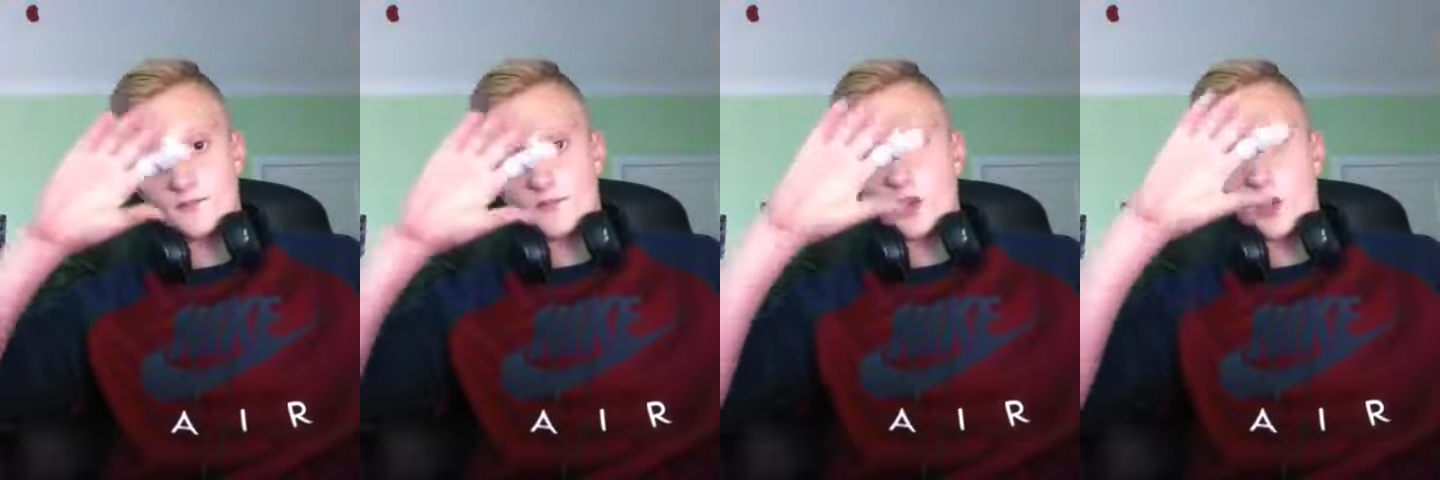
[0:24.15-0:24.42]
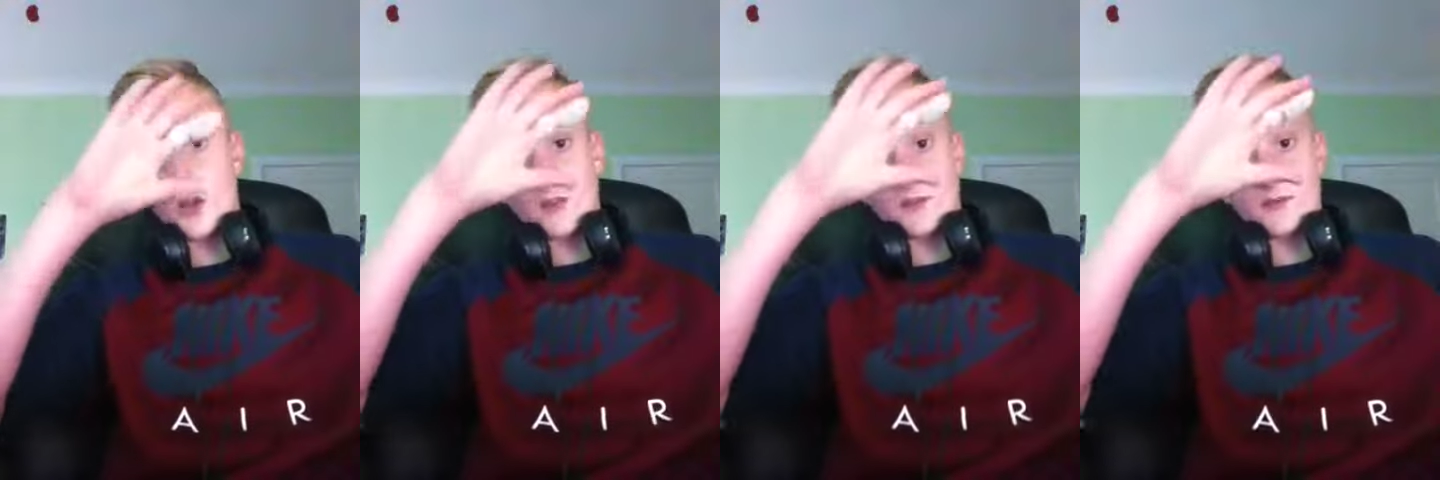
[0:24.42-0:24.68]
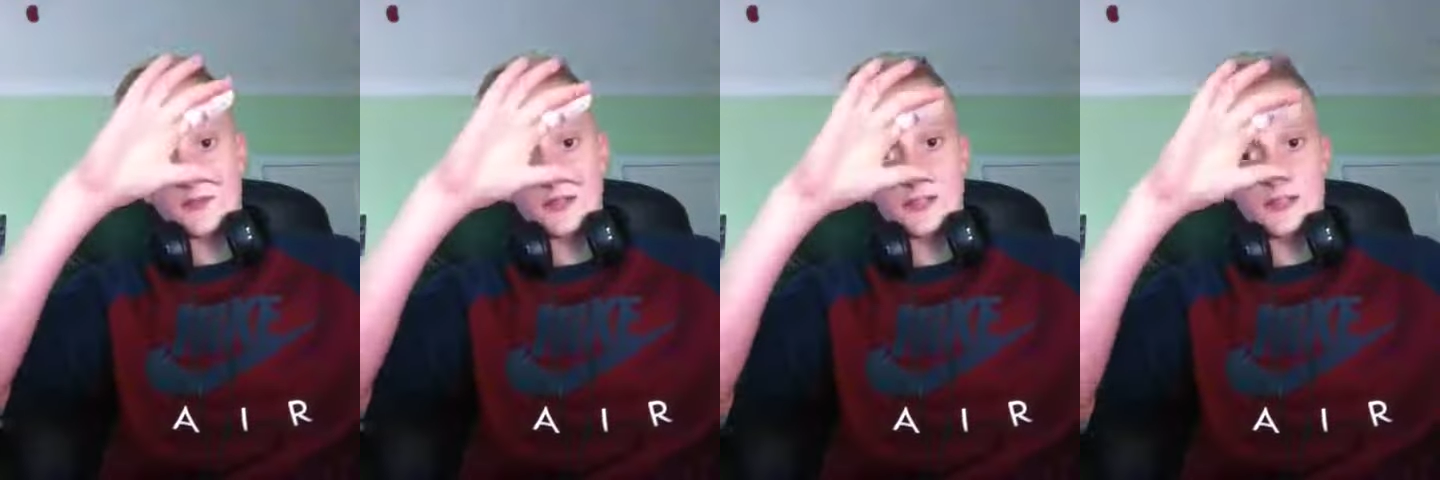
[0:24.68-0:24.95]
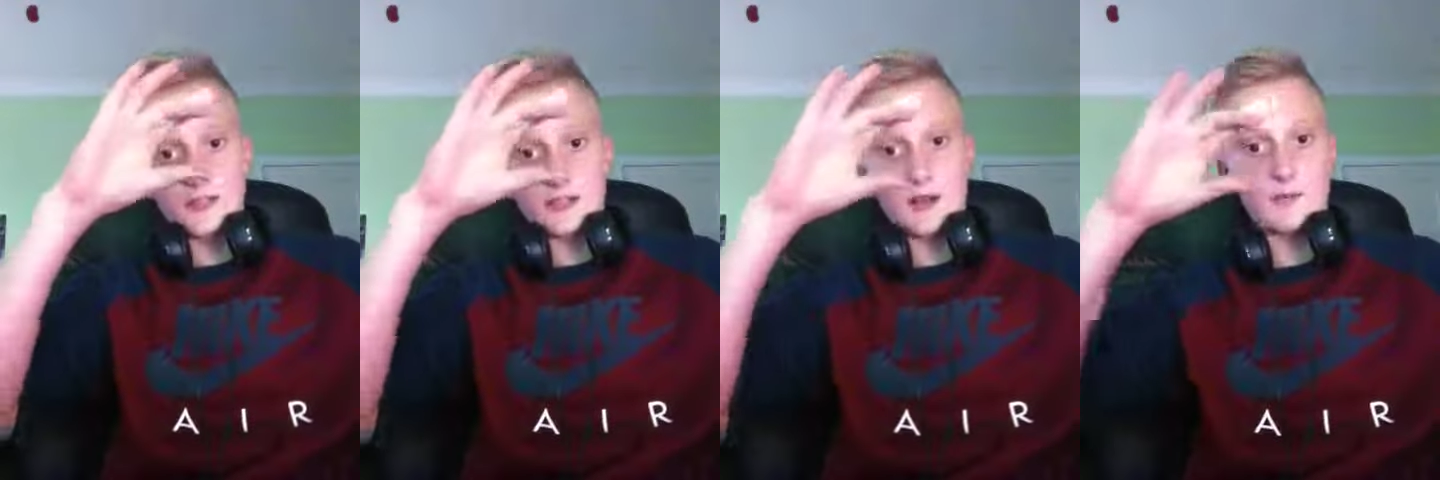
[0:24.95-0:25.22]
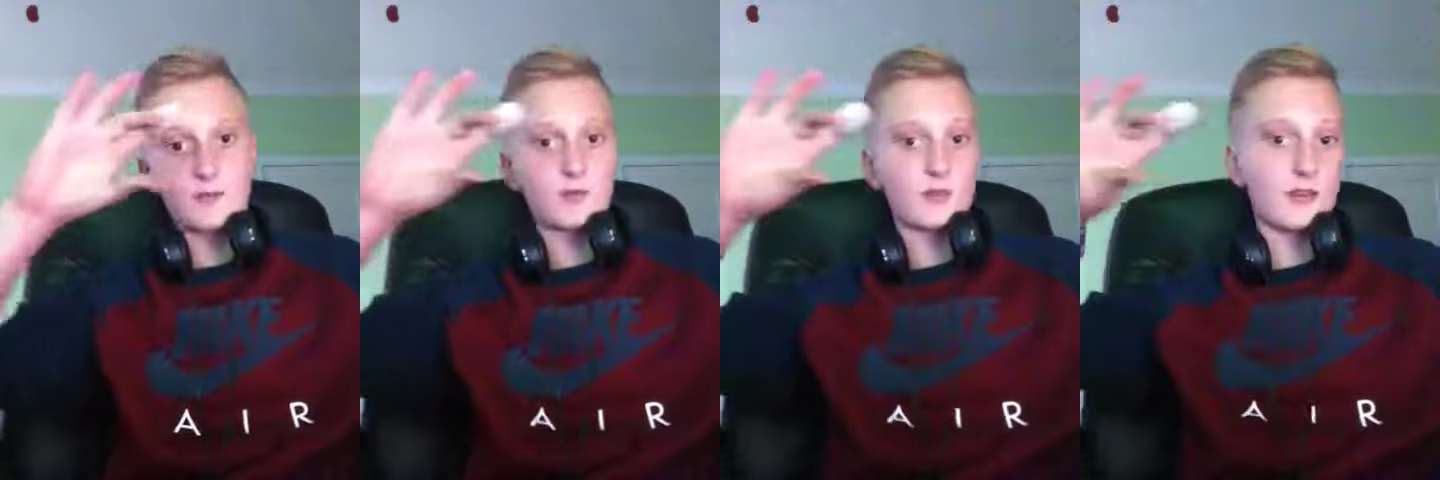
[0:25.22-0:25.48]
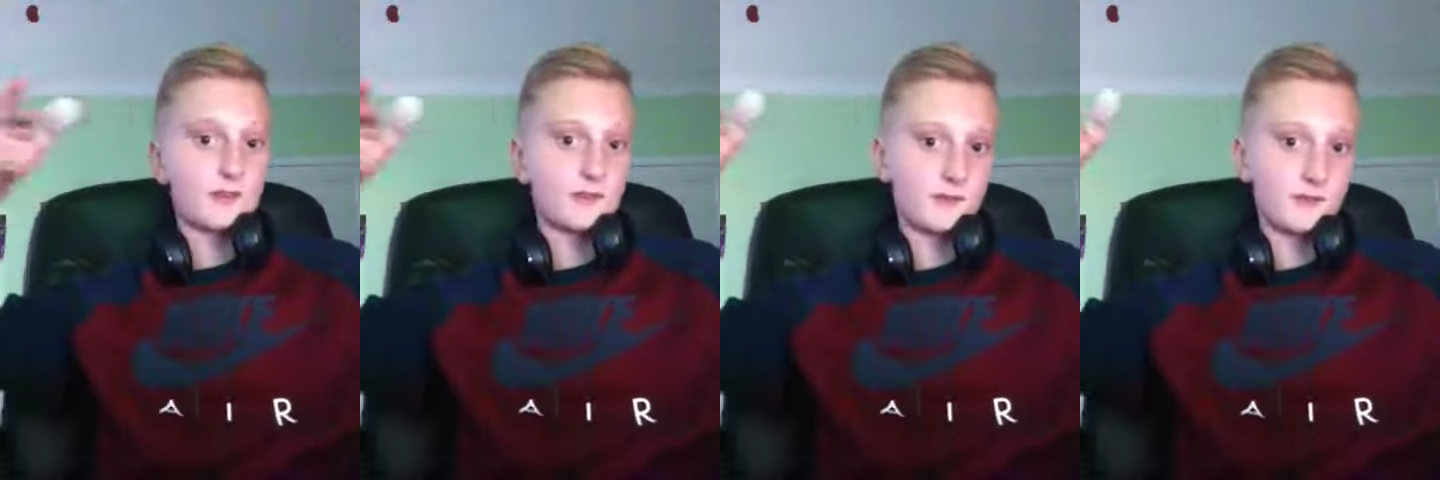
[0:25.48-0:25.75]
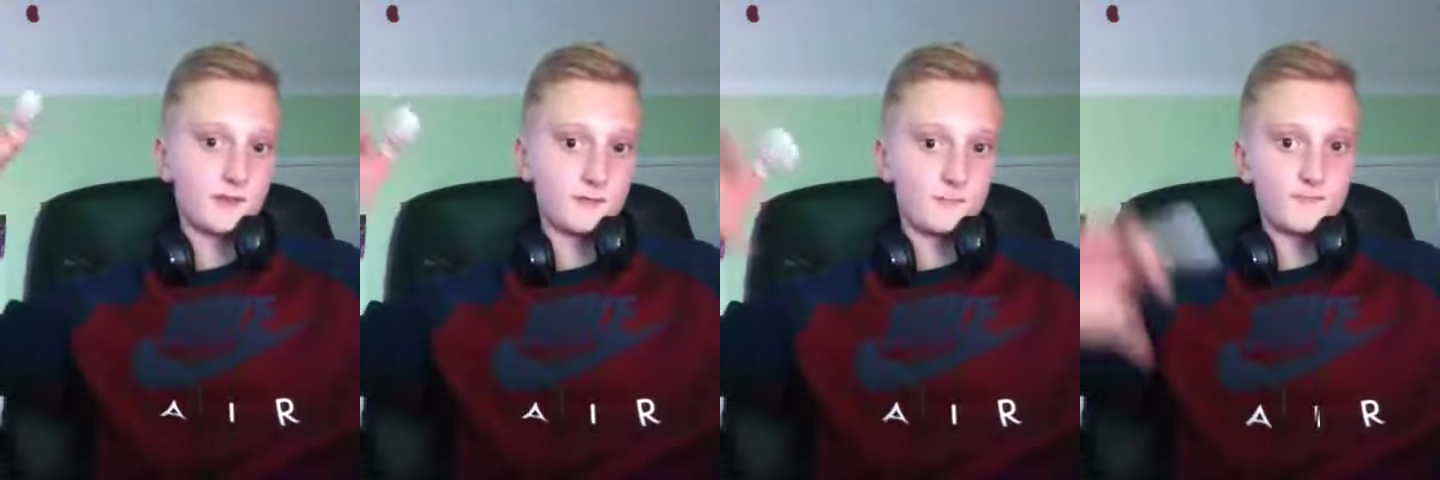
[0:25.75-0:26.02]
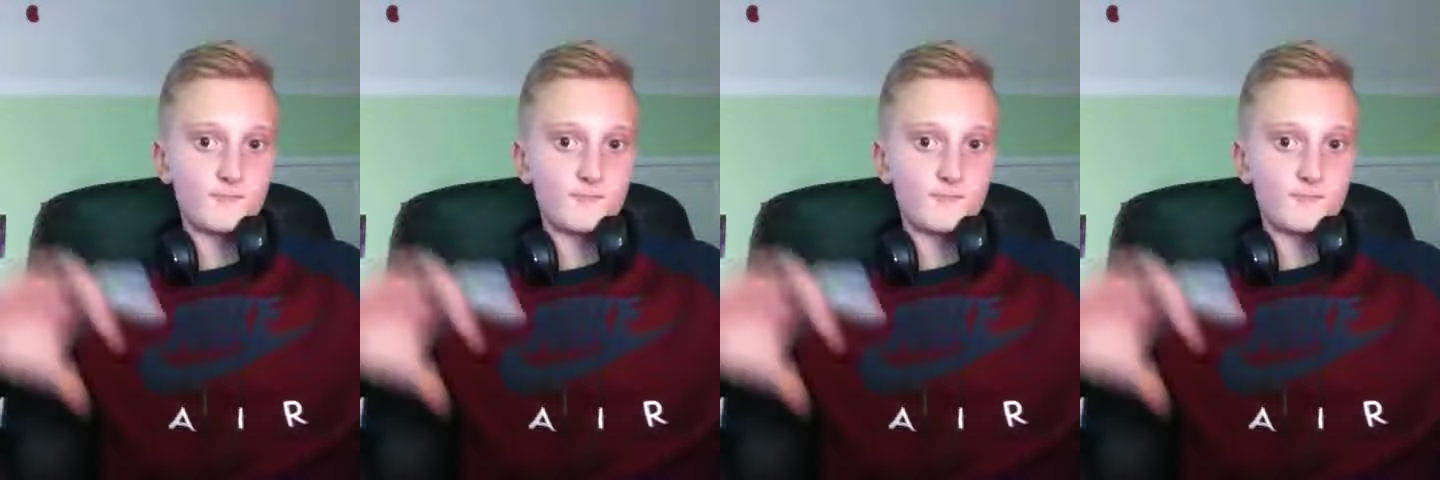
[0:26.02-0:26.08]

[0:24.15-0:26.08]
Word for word: Live is in capital letters.